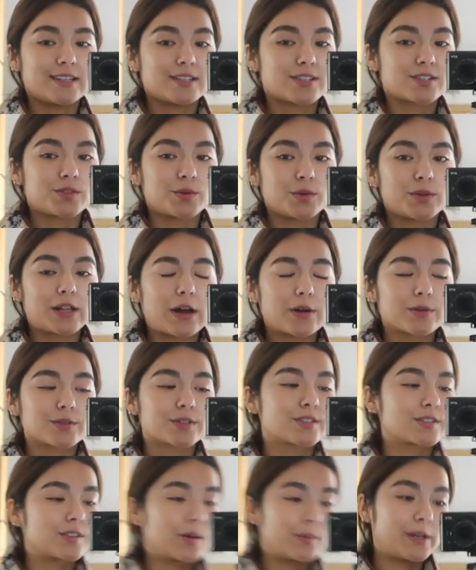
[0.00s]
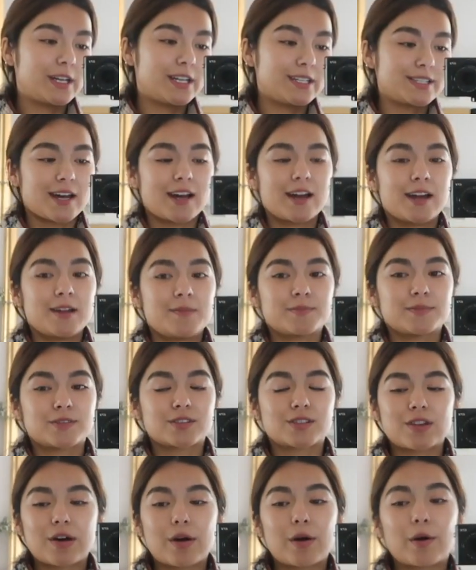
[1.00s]
It sold out so many
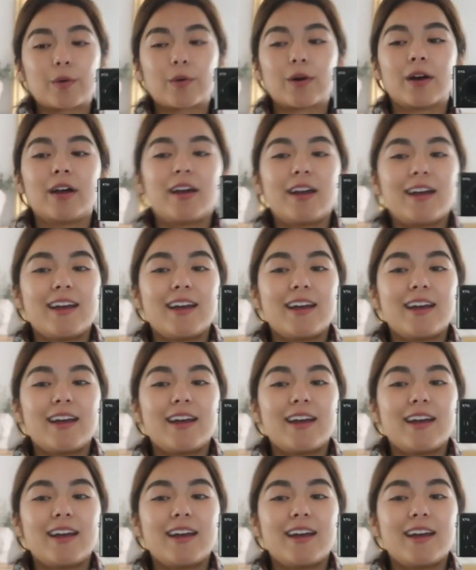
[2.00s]
times. So